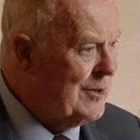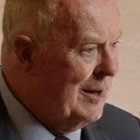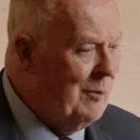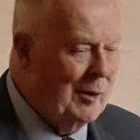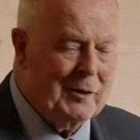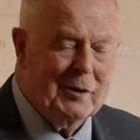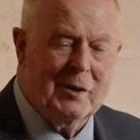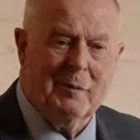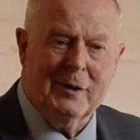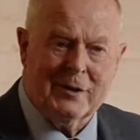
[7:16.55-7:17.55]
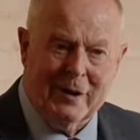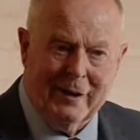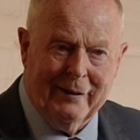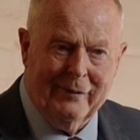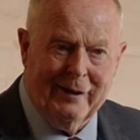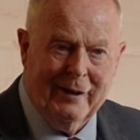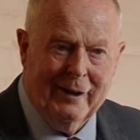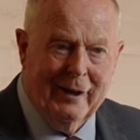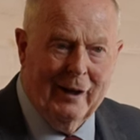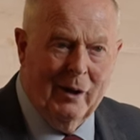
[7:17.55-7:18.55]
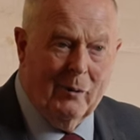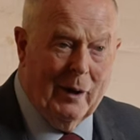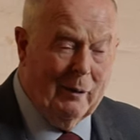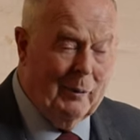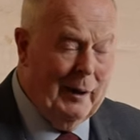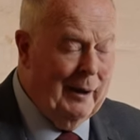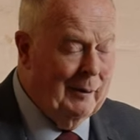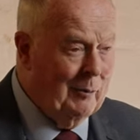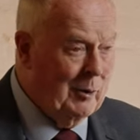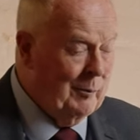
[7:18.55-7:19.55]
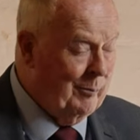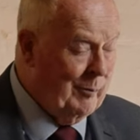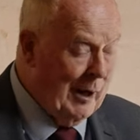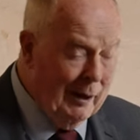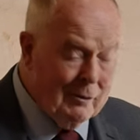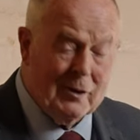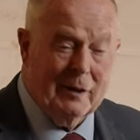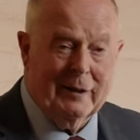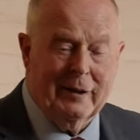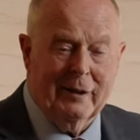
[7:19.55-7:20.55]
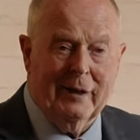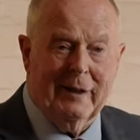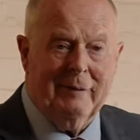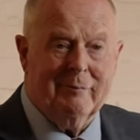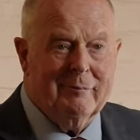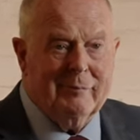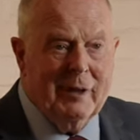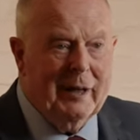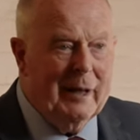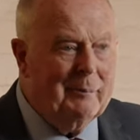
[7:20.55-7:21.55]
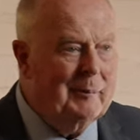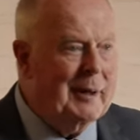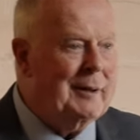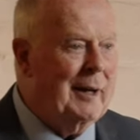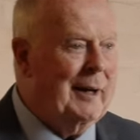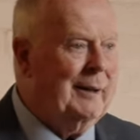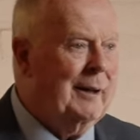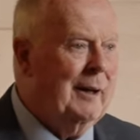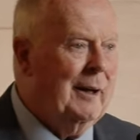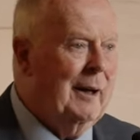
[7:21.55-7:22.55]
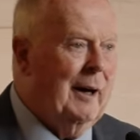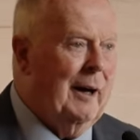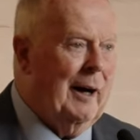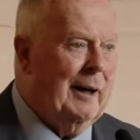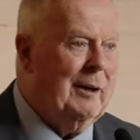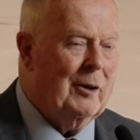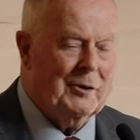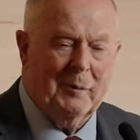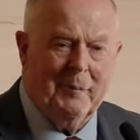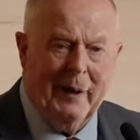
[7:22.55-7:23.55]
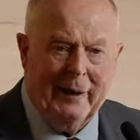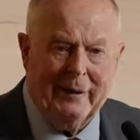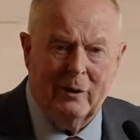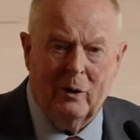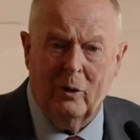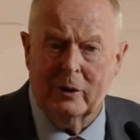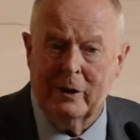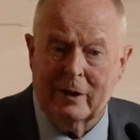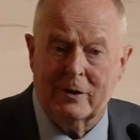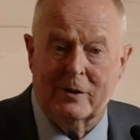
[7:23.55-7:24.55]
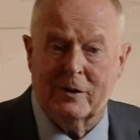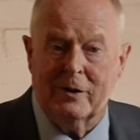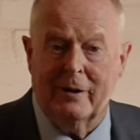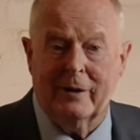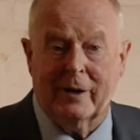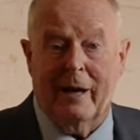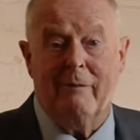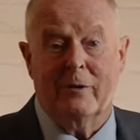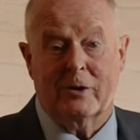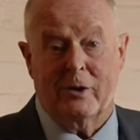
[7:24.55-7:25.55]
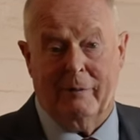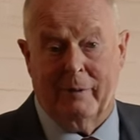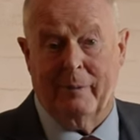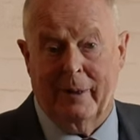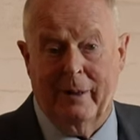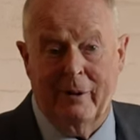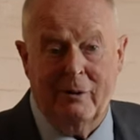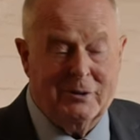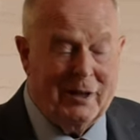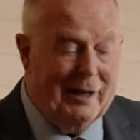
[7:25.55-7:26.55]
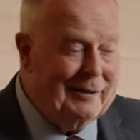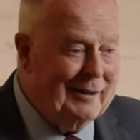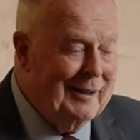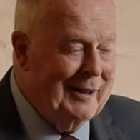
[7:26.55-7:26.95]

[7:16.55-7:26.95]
They wanted to be saved. Well, we were counseling till late, nearly midnight. I got to bed. All the youngsters are under canvas. You have to bring your own tent.